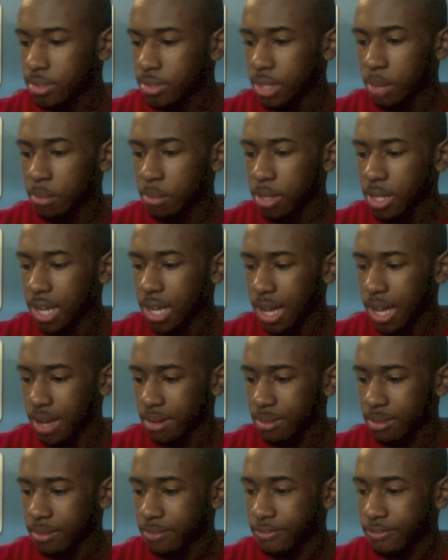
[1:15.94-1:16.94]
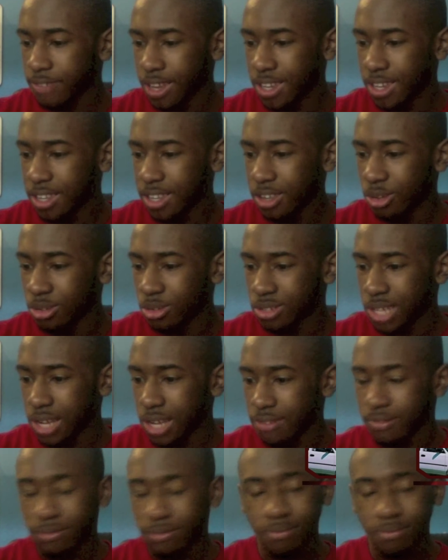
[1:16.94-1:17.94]
Number 9, faking your
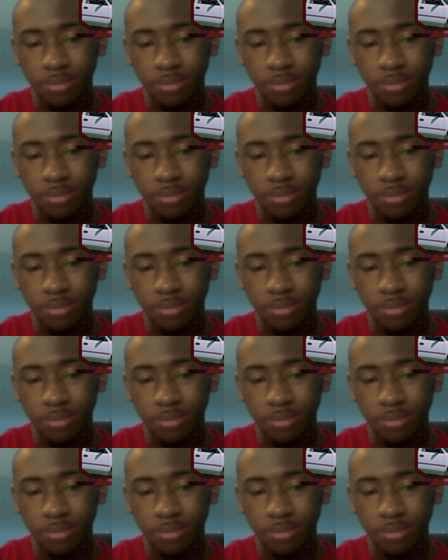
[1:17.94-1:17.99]
death.